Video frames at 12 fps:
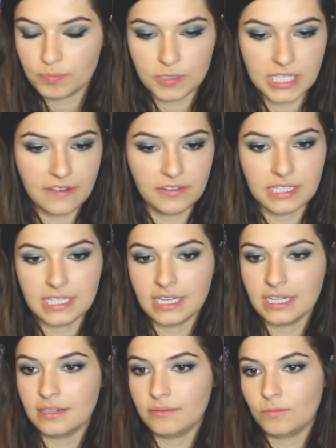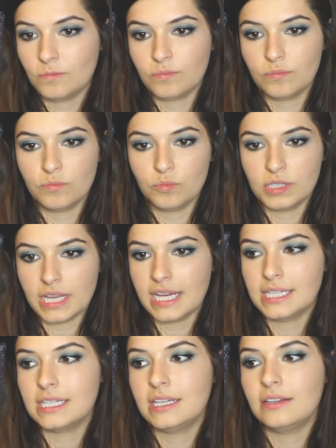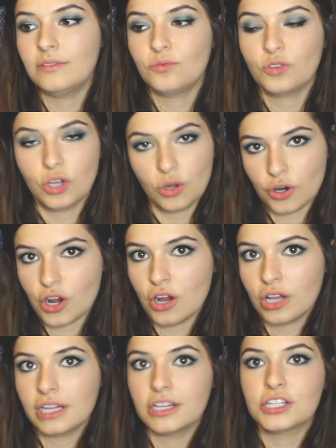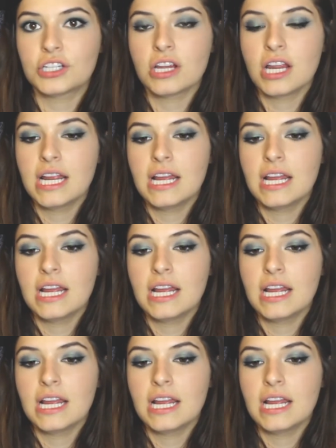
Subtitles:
17, 18, go to college,